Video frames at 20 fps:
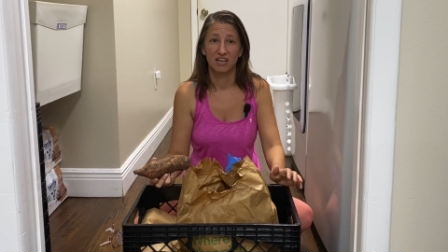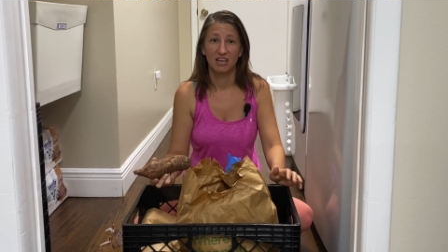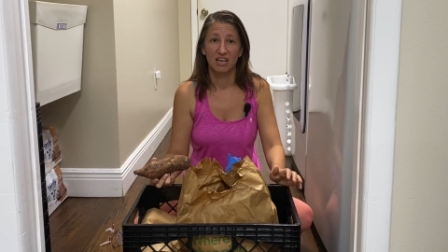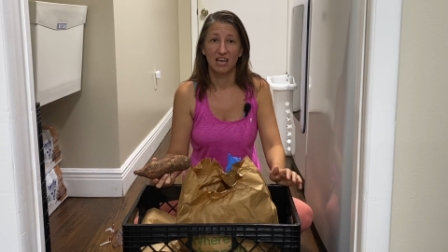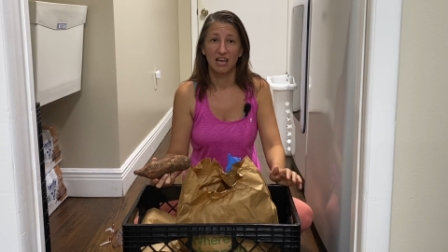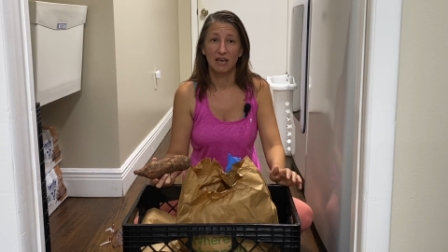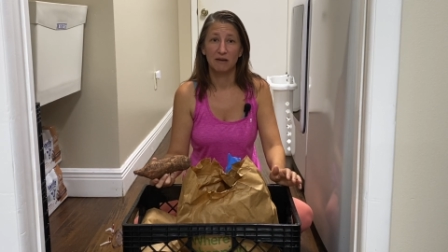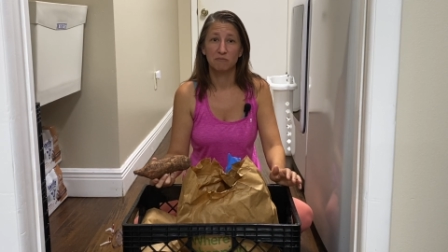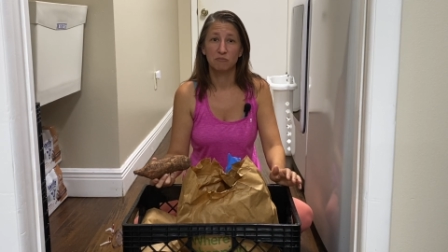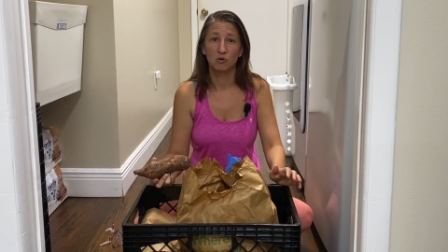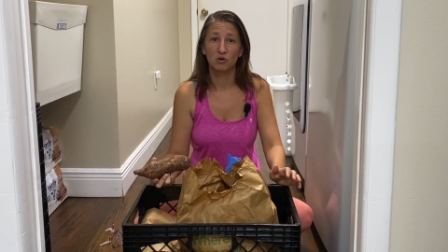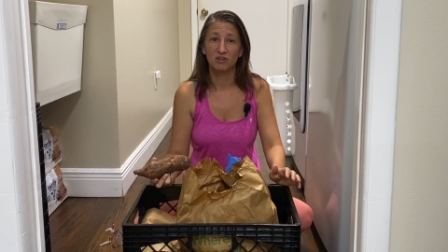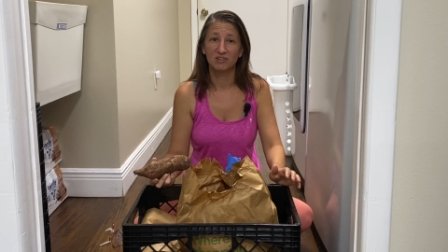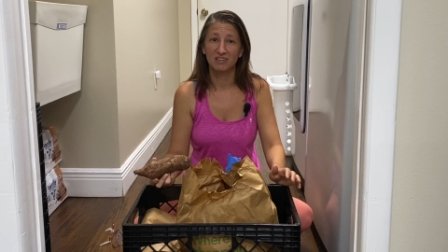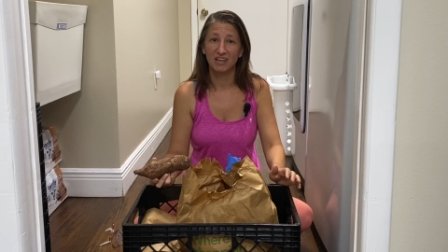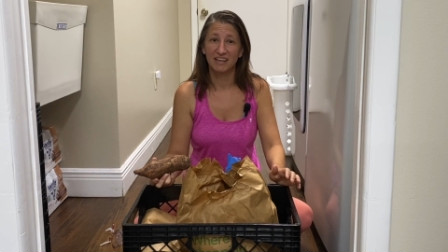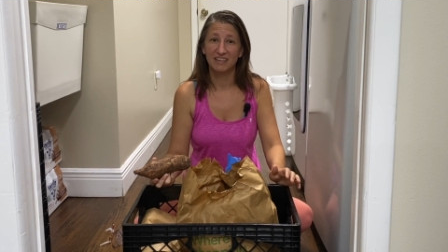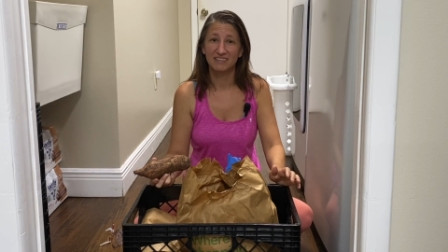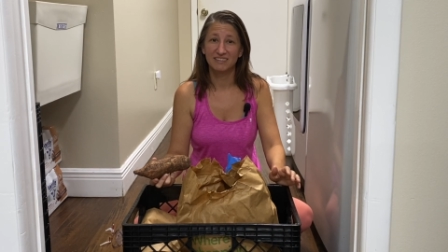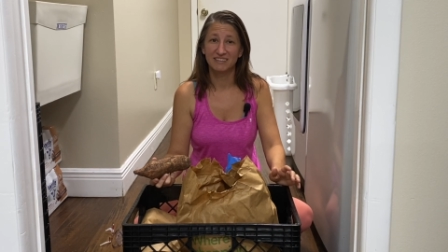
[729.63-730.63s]
and more
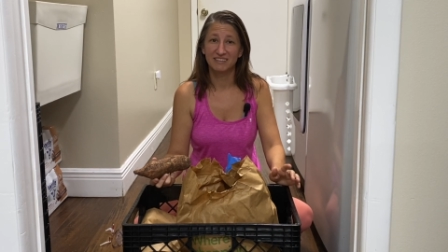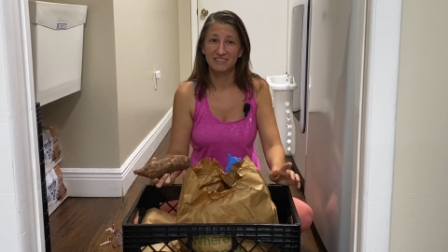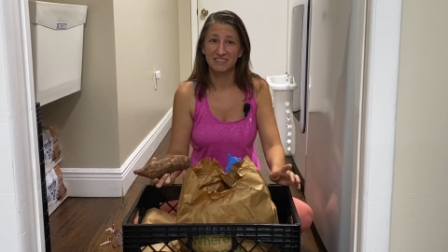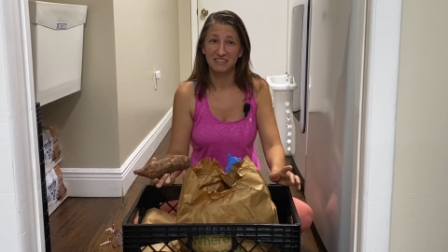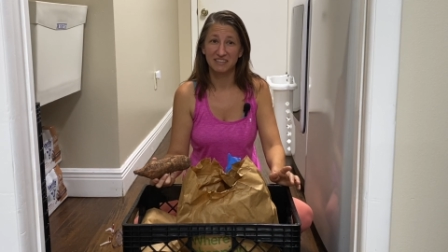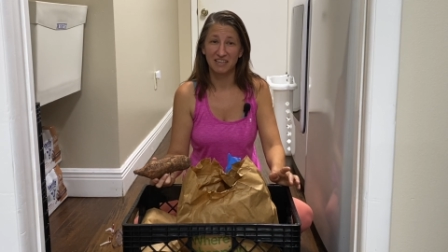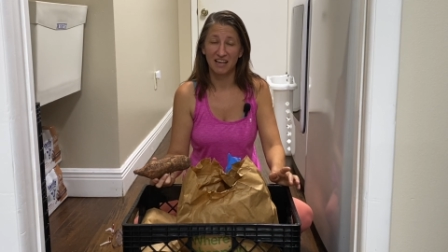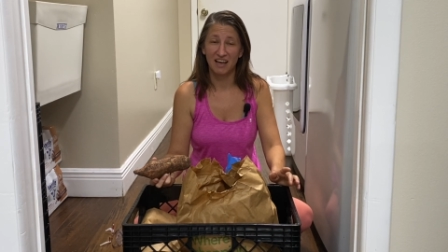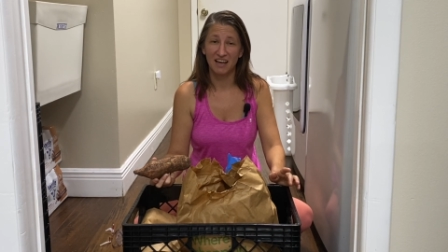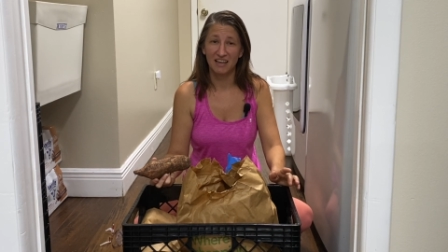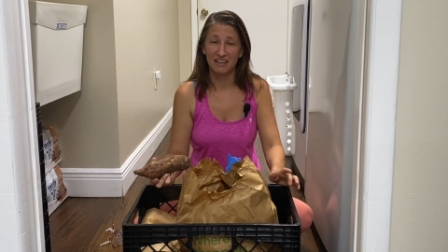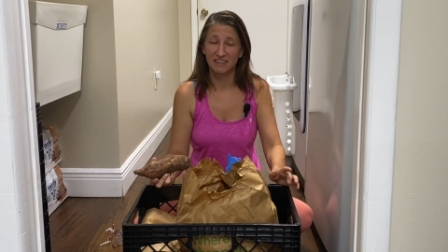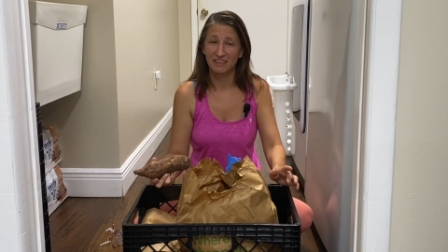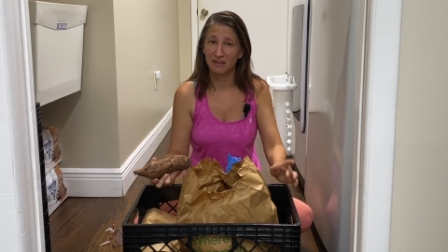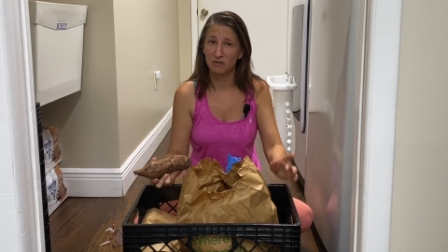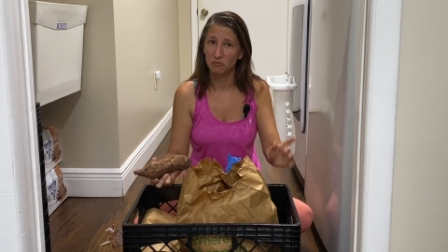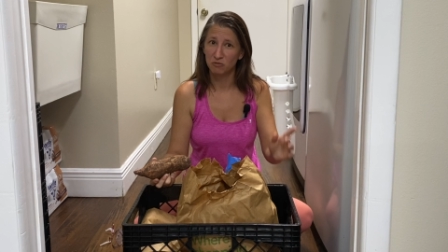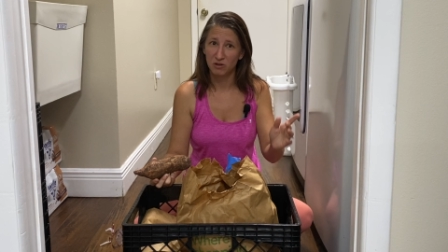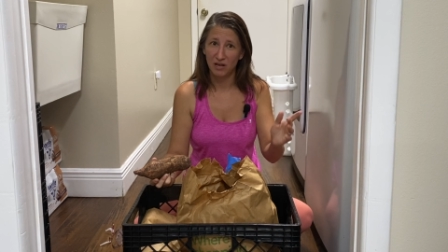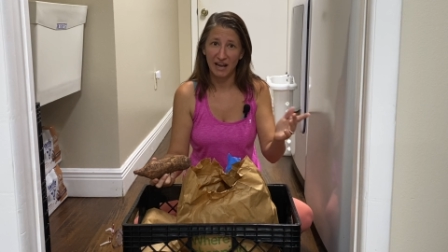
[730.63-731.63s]
likely than not, they
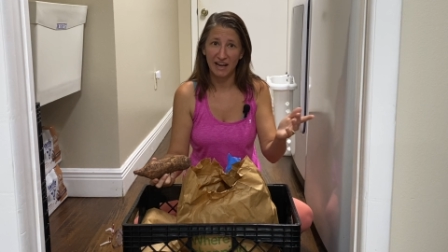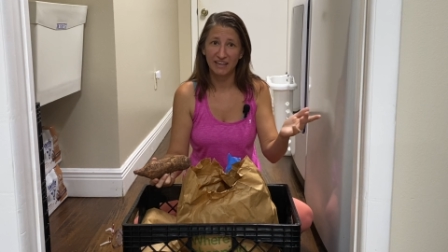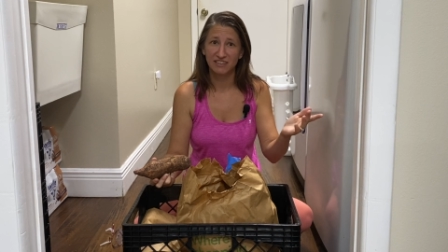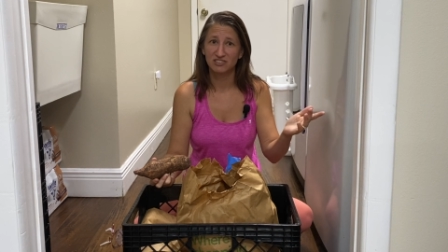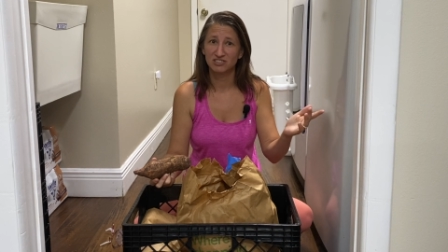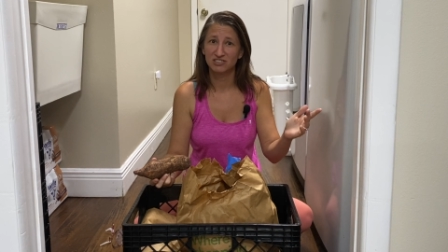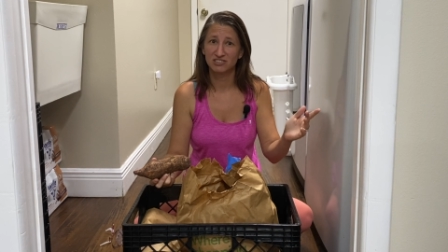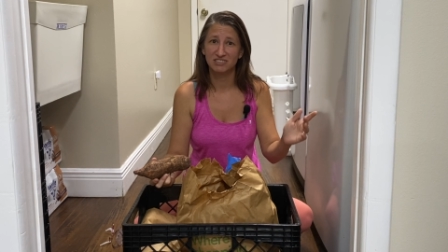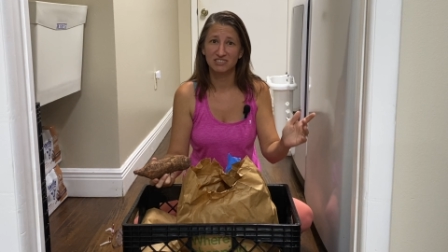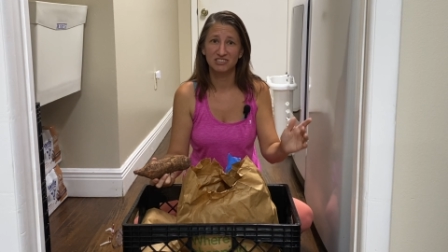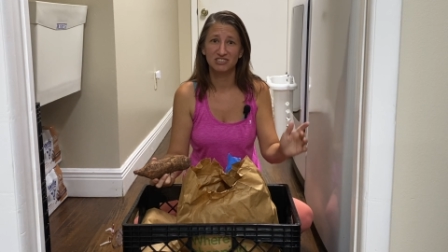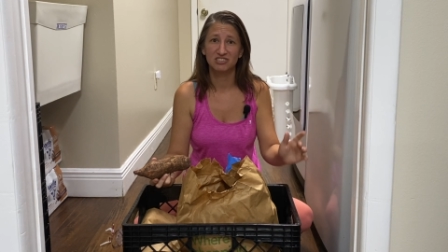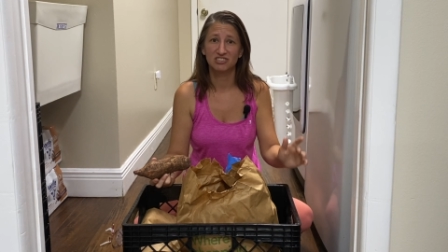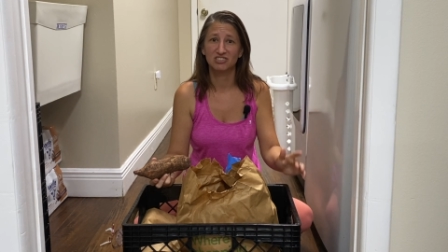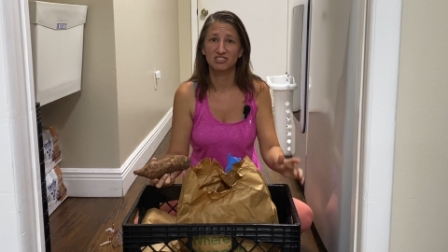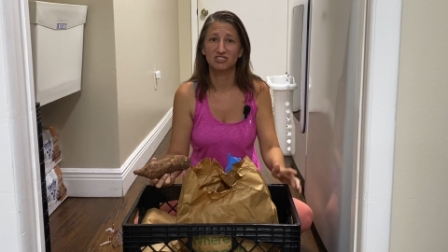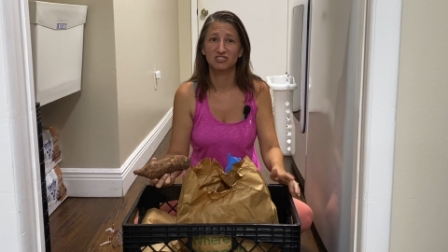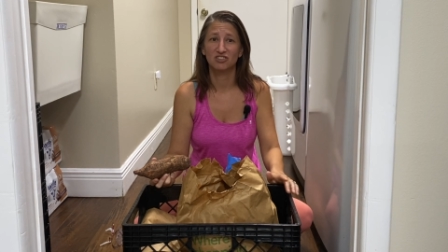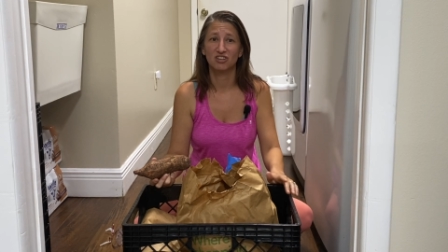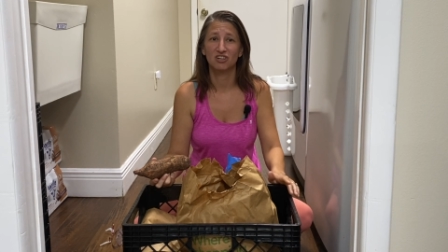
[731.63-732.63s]
will actually
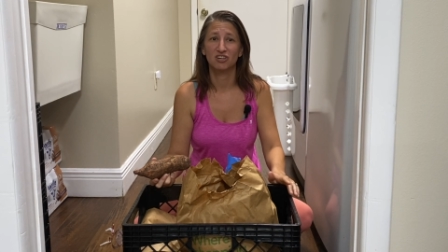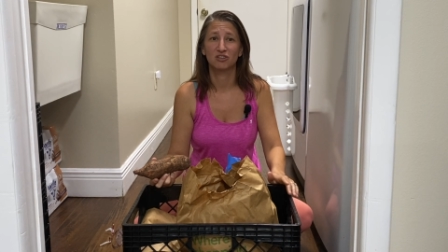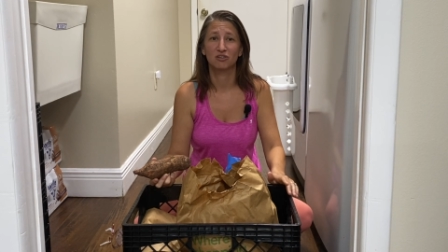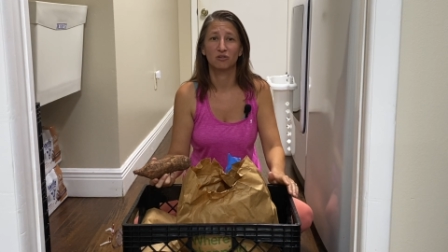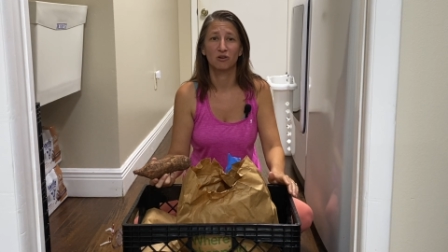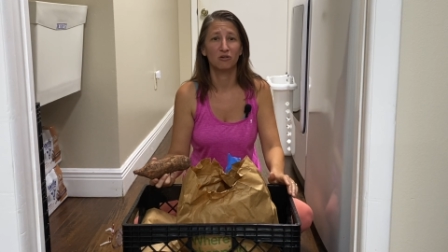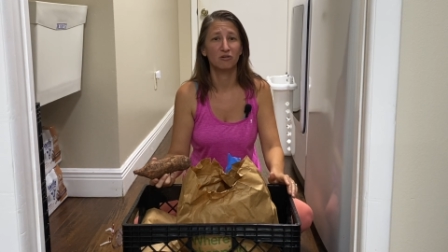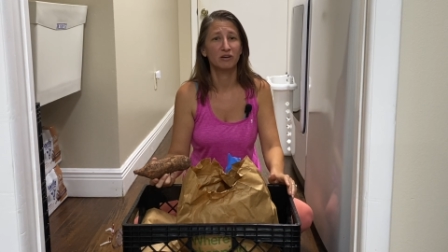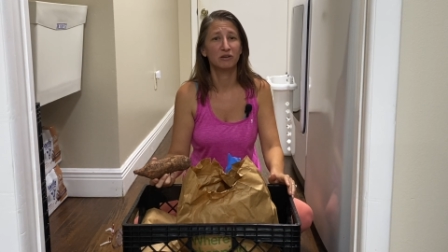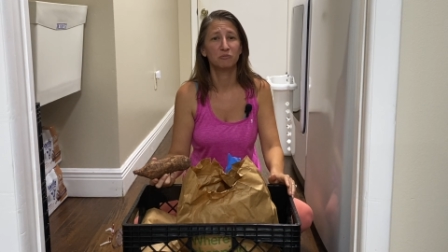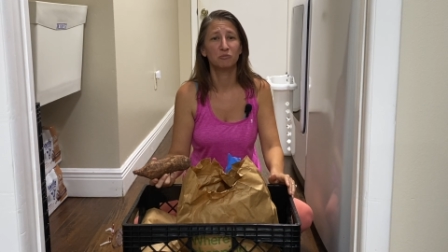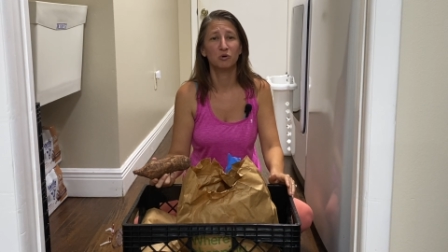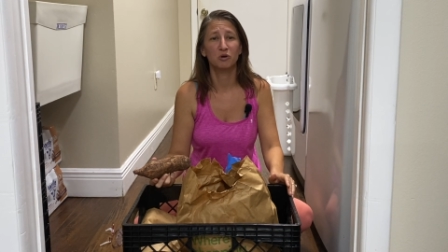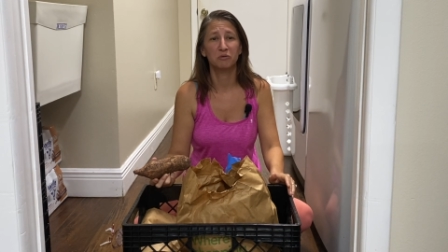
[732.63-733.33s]
just start growing more